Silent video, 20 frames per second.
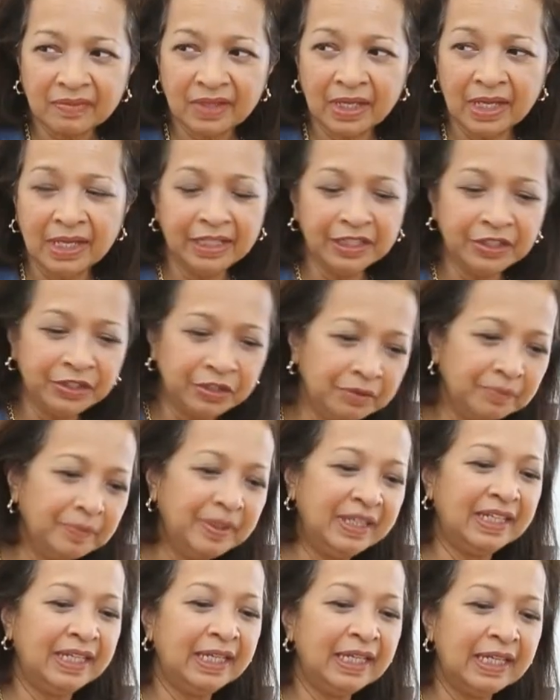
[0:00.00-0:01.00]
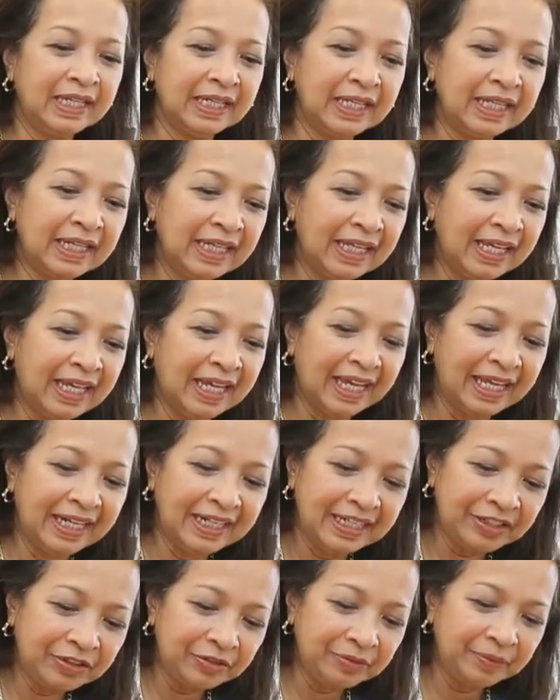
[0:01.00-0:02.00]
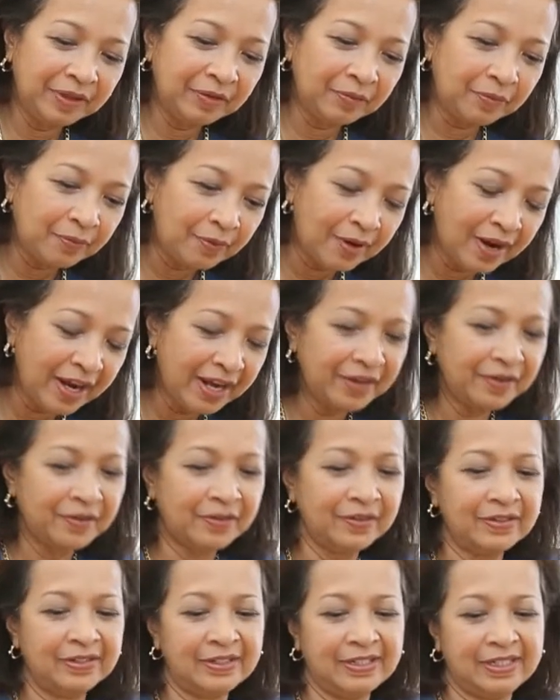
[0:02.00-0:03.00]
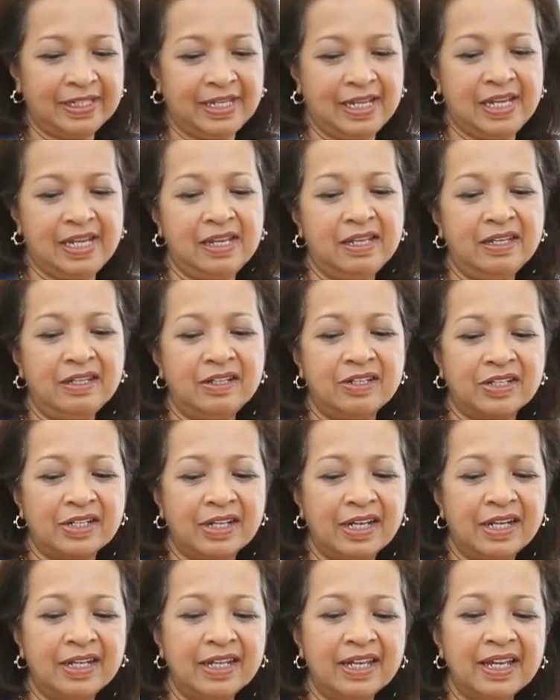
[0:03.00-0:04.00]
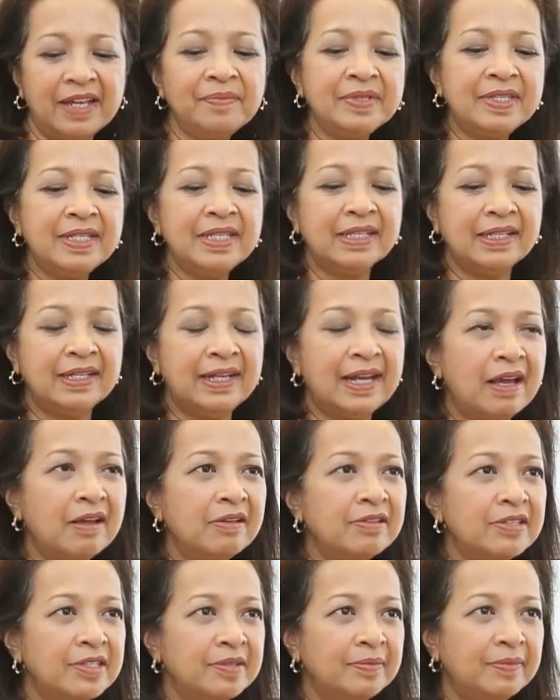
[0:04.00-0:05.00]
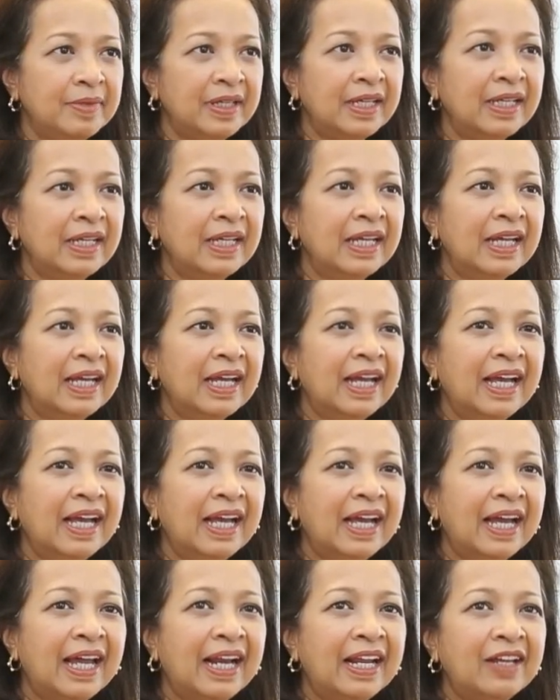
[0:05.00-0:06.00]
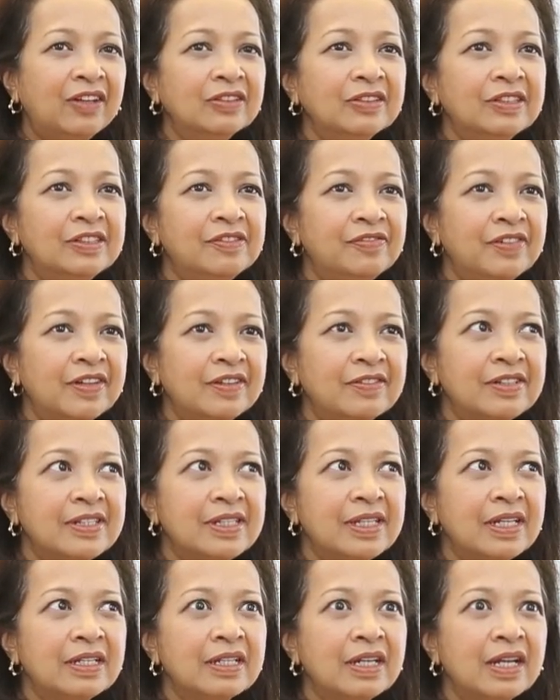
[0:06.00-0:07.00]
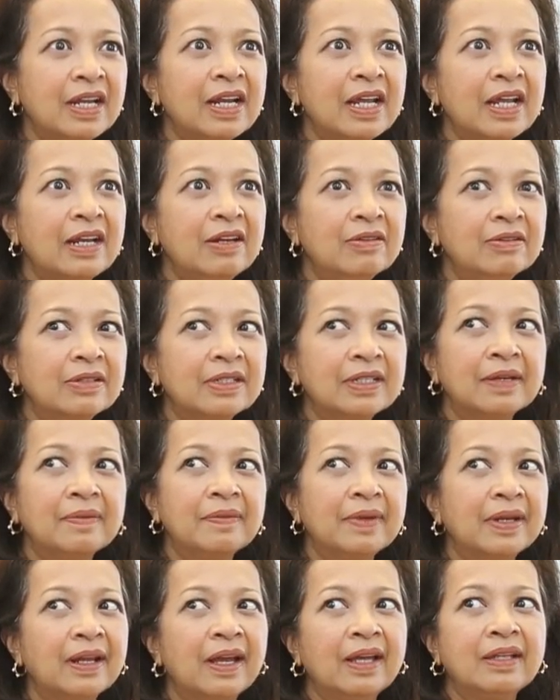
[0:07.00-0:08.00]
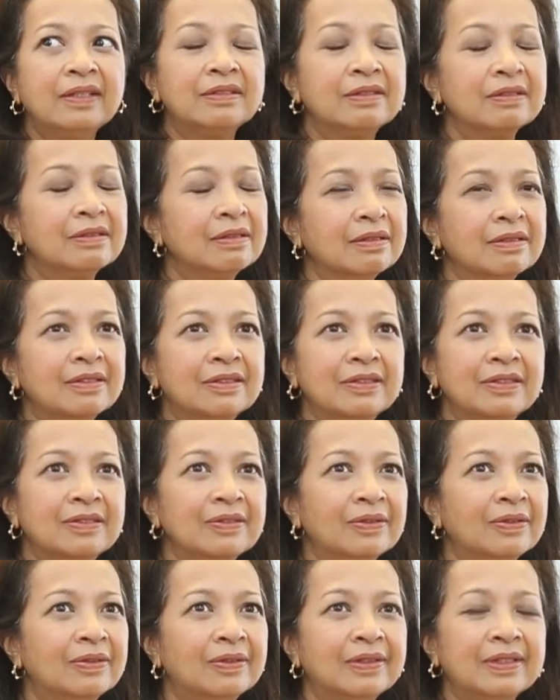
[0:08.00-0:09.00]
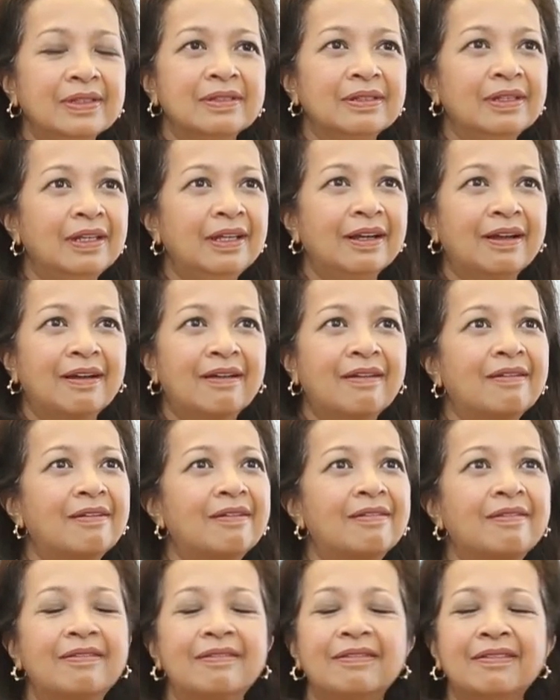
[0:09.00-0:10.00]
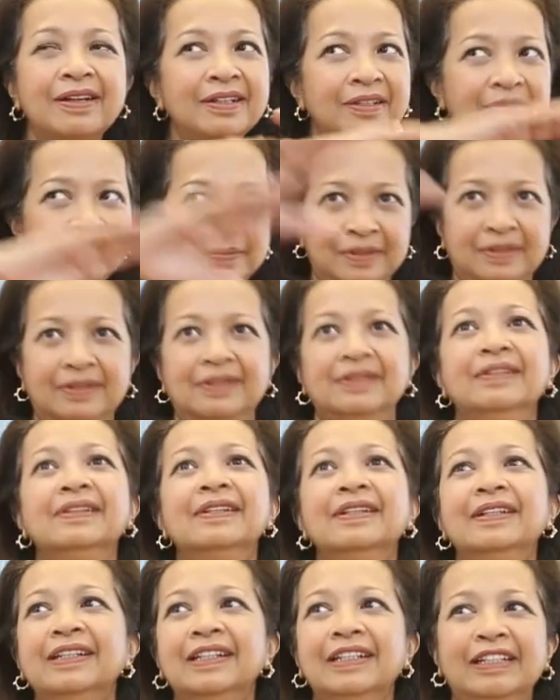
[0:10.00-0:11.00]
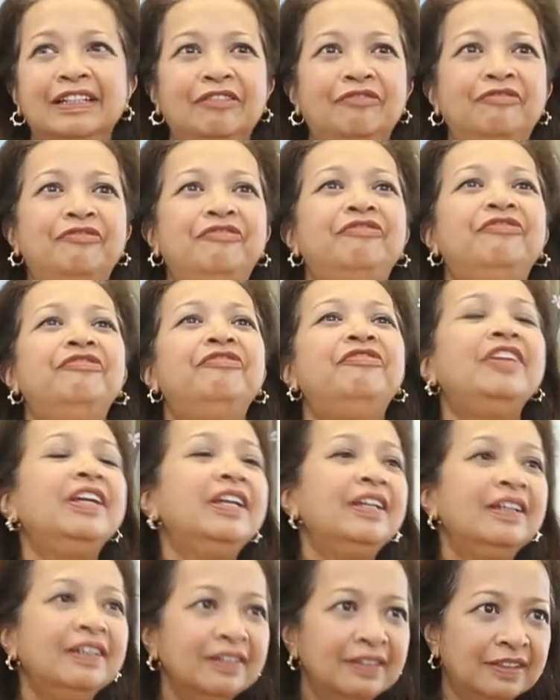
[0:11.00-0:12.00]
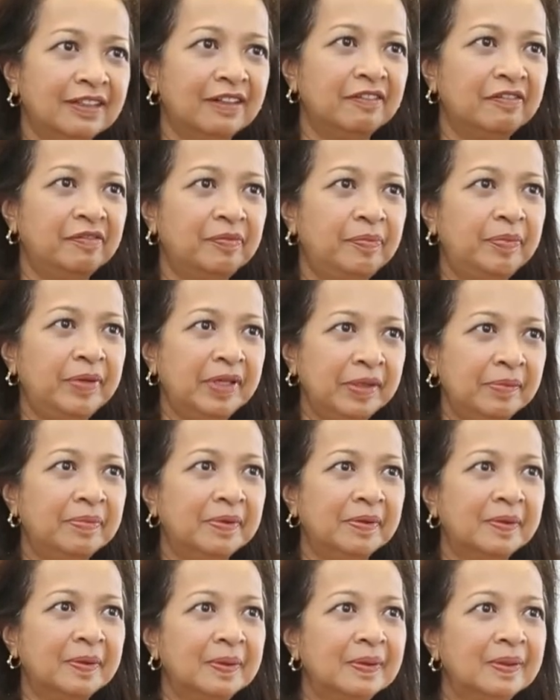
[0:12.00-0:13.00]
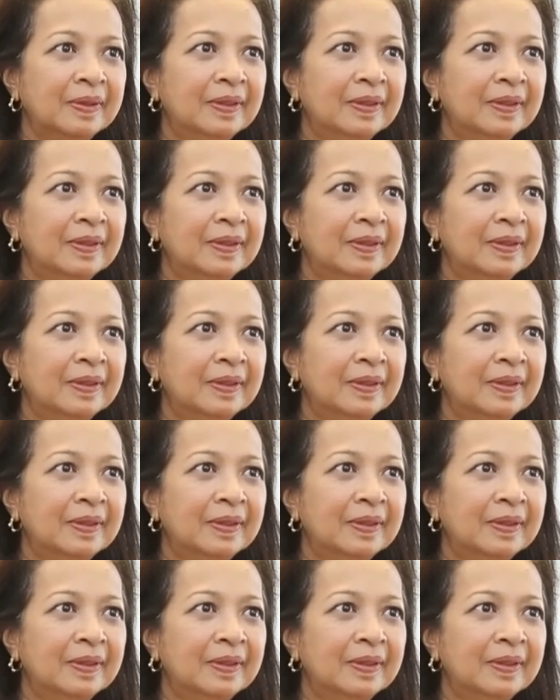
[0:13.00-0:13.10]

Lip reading: And they took me in, and they took me right on the stage, and the MC announced me, and I got to the front of the stage, and then I looked up, and I just saw this incredible feel of people.